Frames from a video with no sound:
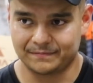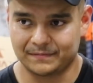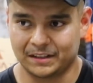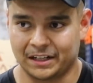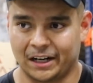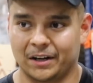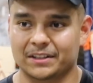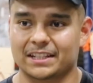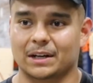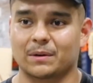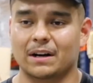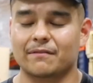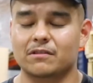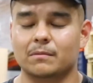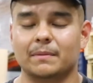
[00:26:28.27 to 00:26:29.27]
you know, it's like
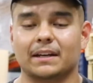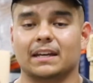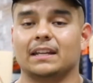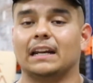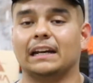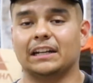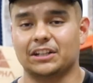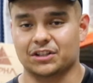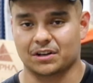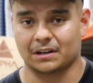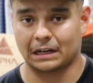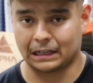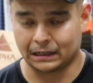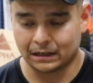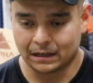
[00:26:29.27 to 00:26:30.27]
whenever you begin any
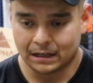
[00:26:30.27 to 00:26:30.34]
journey,